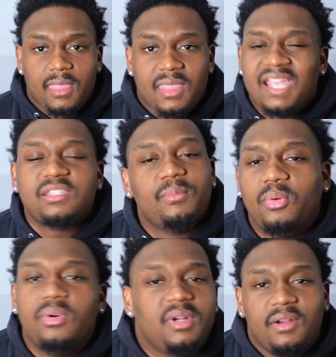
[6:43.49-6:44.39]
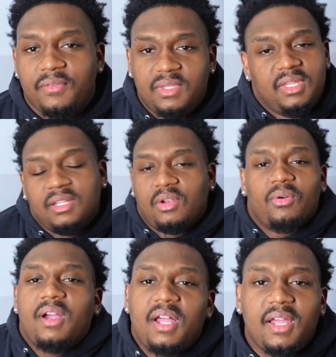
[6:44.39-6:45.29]
That's the point of the
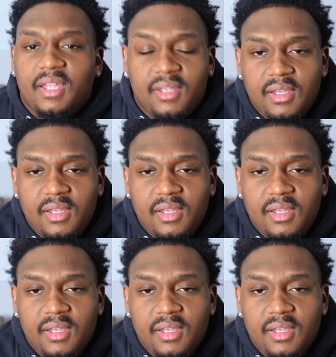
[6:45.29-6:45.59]
grind.